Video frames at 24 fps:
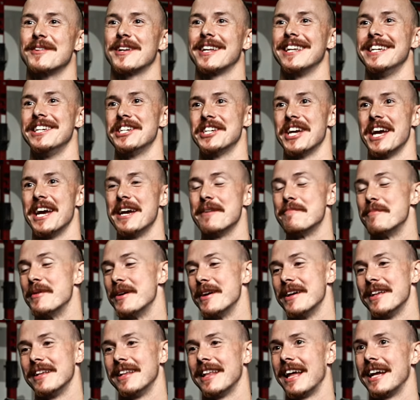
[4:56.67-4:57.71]
cliche,
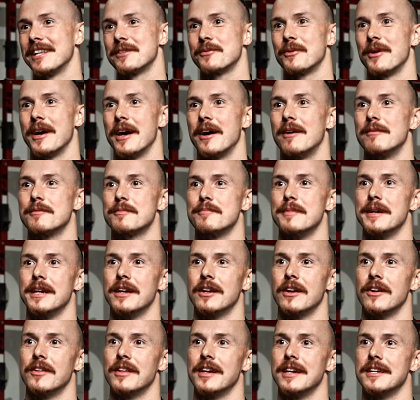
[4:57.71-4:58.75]
but that's what helps me.
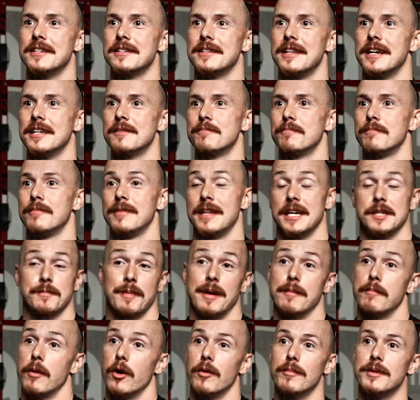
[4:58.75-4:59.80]
You know, there's
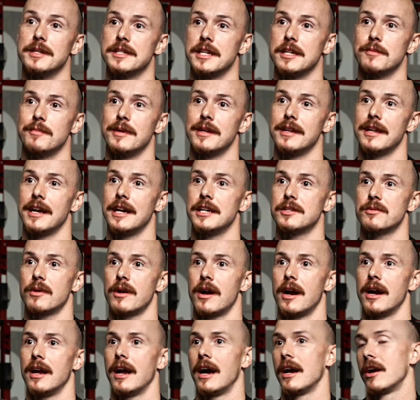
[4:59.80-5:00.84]
been moments, there's been days
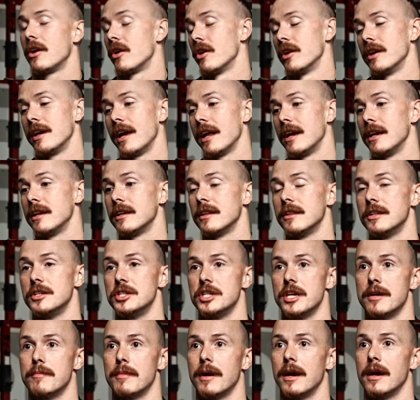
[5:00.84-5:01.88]
where I couldn't get into the
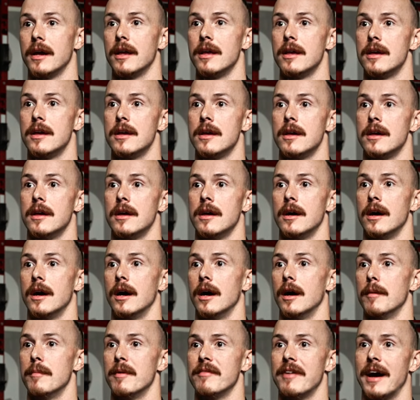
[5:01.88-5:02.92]
gym.
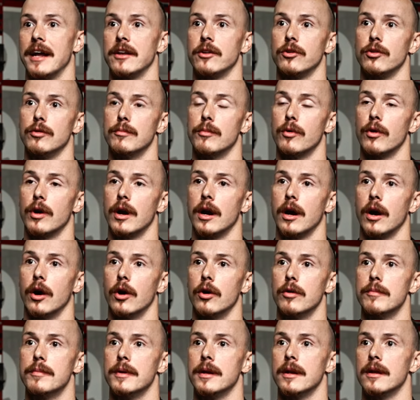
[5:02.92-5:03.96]
I've had to do more at
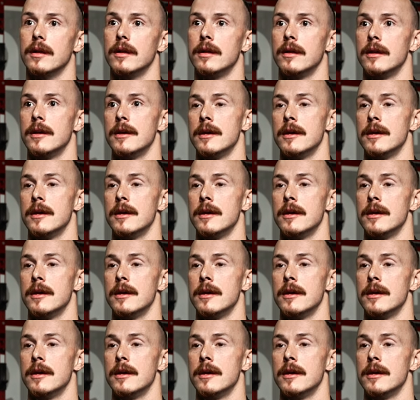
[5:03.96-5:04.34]
home, and